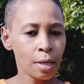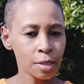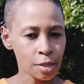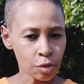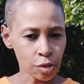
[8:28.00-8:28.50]

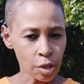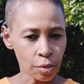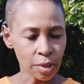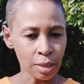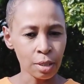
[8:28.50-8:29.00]

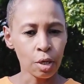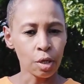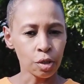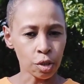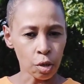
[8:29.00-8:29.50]
Serotonin,
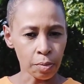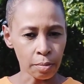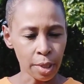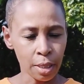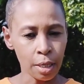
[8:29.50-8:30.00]

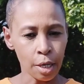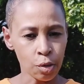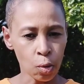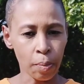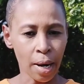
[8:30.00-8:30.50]
dopamine,
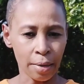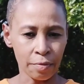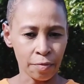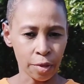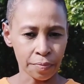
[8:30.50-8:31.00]
and
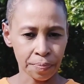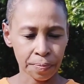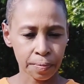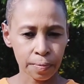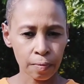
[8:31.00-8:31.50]
norepinephrine.
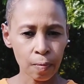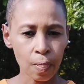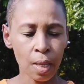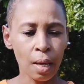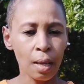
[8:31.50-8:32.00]

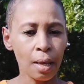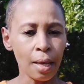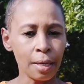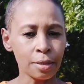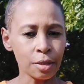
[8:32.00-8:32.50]

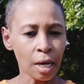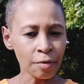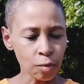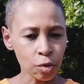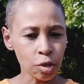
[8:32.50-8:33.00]
And
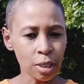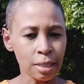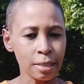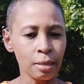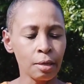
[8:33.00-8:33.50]

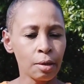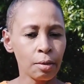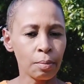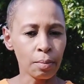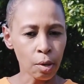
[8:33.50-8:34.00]
unfortunately,
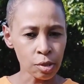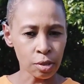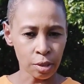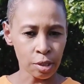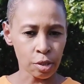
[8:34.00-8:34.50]

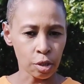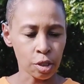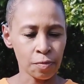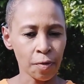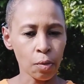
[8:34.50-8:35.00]
most research
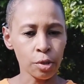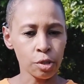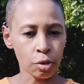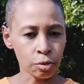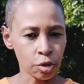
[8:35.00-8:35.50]
is
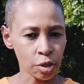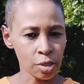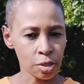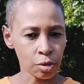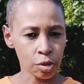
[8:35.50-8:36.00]
focused on
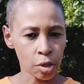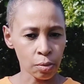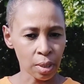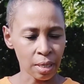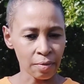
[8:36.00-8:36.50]
just
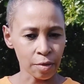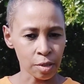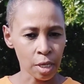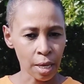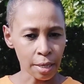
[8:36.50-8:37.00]
serotonin
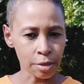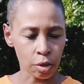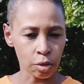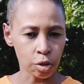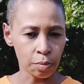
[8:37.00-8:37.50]
levels as a
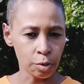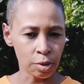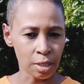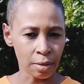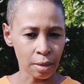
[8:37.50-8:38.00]

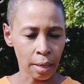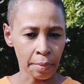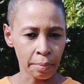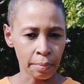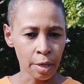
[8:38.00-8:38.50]
contributing,
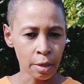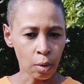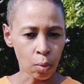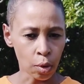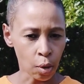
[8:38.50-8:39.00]

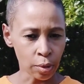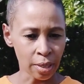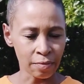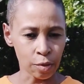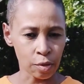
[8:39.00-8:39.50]
or low
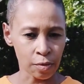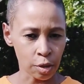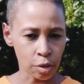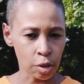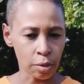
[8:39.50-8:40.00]
levels of
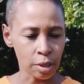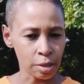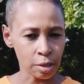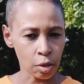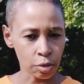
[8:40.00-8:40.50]
serotonin
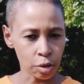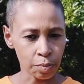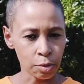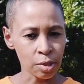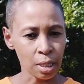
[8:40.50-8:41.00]
as a
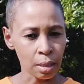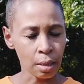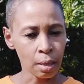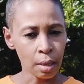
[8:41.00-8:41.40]
contributing